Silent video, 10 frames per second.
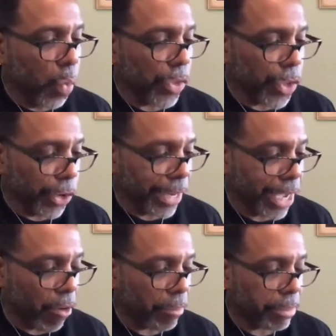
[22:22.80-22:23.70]
With your
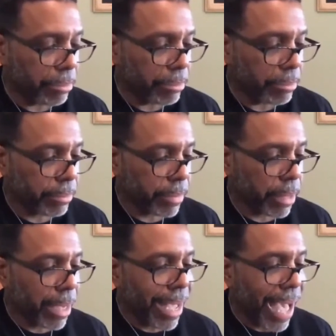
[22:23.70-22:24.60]
help,
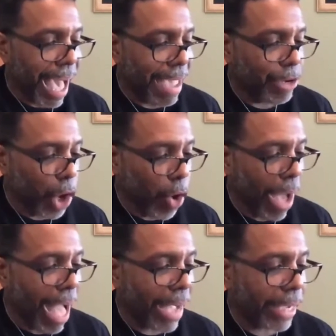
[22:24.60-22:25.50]
I
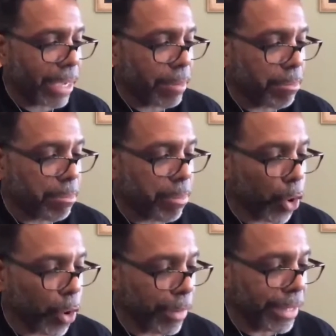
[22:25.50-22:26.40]
know I can
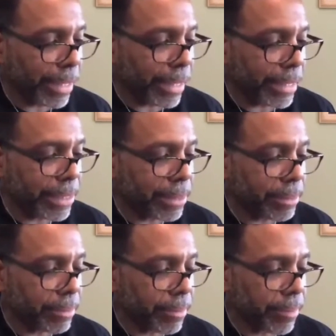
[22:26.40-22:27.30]
permanently
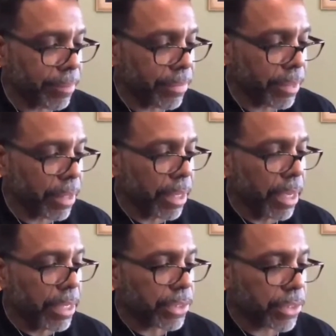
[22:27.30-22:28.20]

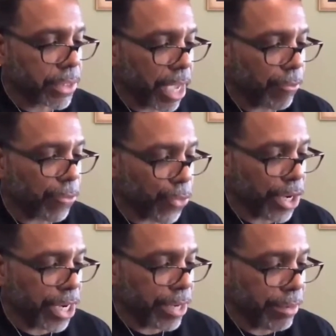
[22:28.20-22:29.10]
set
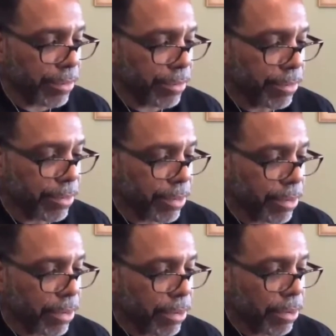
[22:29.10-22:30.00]
free
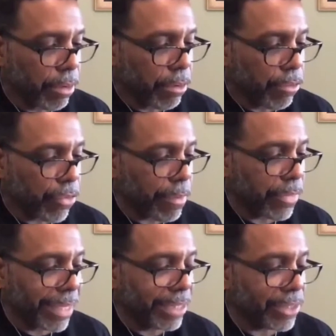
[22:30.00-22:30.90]

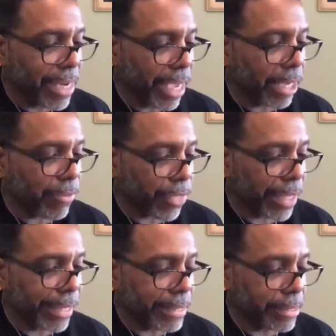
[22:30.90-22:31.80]
from these negative
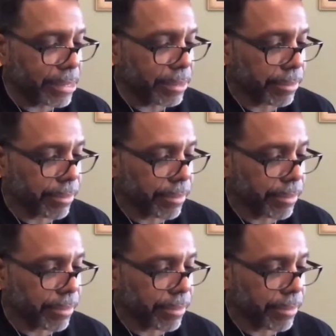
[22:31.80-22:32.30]
things